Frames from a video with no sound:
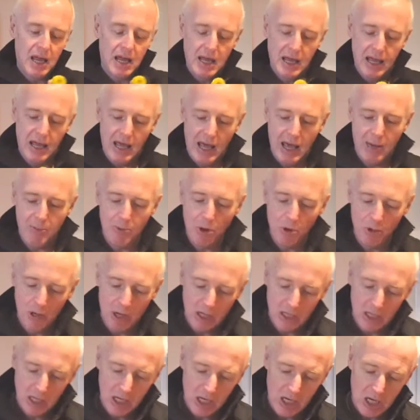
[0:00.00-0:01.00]
I am
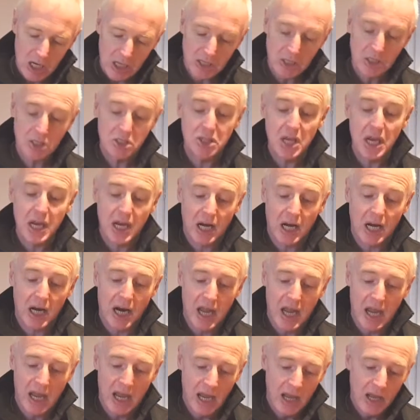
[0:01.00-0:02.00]
on Le
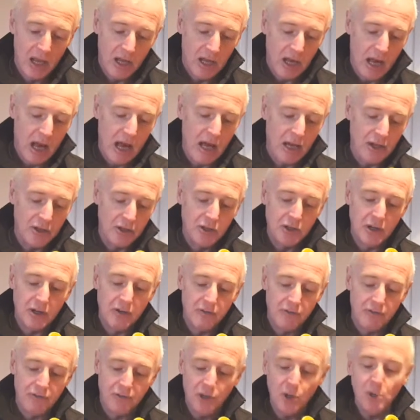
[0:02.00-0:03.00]
Secret
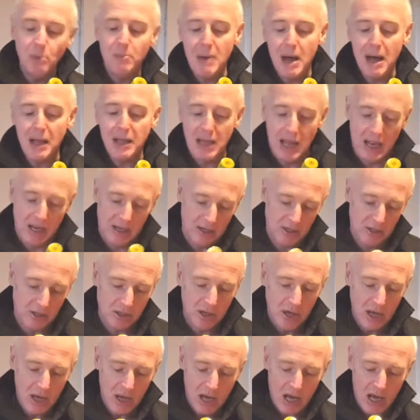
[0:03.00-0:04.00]
de Viu Manent
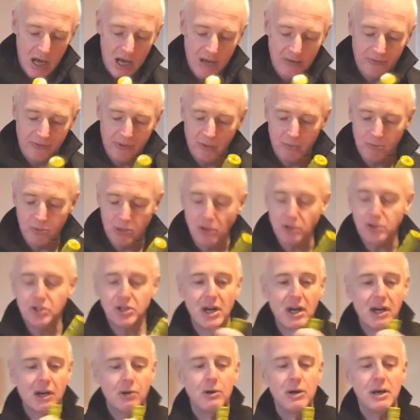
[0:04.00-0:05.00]
from
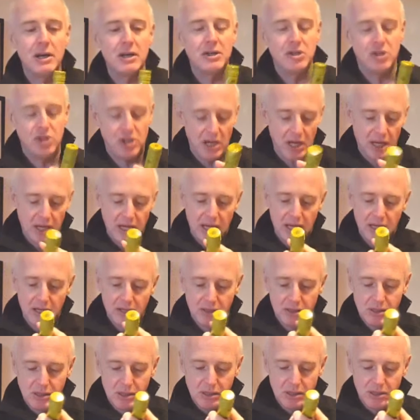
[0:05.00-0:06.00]
Colchagua in Chile.
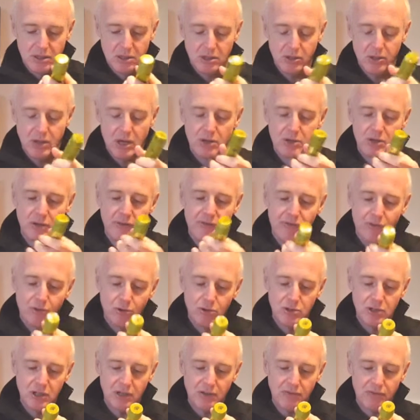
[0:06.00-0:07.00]
It's a
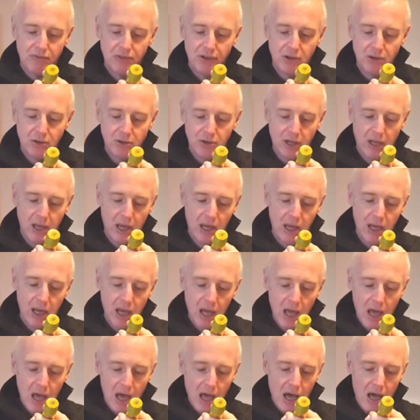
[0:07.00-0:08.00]
2014
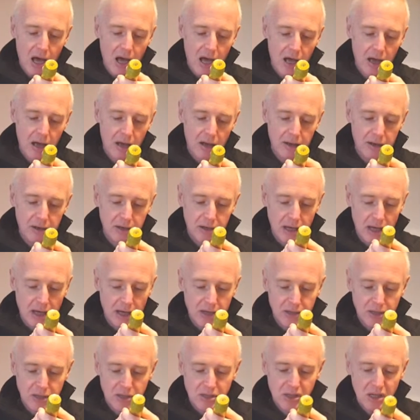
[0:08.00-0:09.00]
Viognier, and
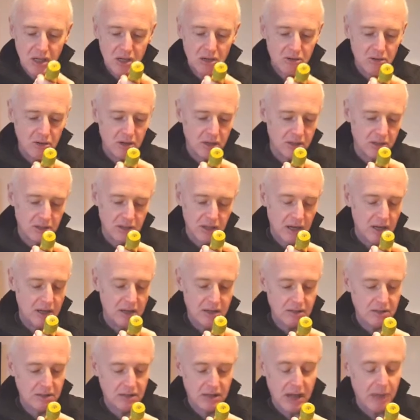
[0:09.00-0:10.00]
the secret
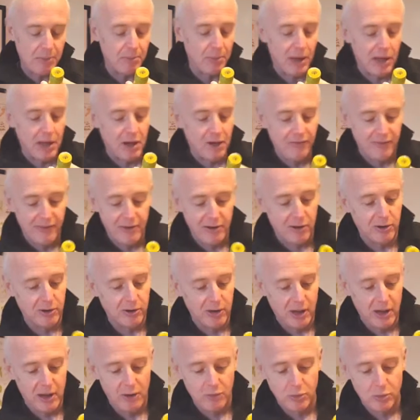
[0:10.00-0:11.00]
is kept by a
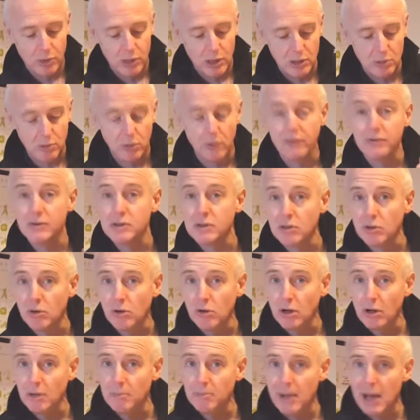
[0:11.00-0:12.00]
Viognier is one of
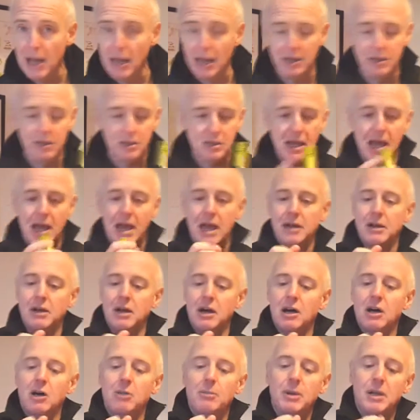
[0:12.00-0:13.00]
soil balance and
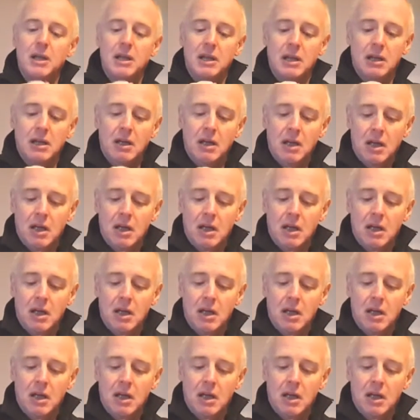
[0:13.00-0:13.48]
harmony.